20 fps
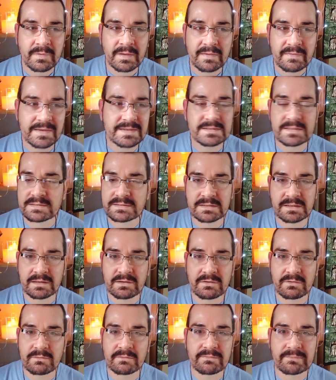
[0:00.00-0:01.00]
This isn't a
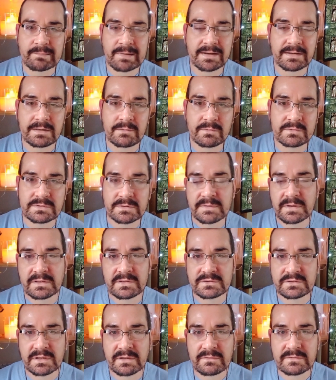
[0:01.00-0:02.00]
cure for acne, which I'm going to
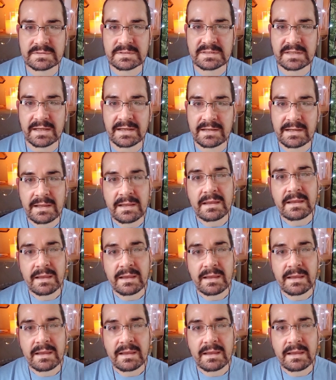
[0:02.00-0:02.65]
show you today.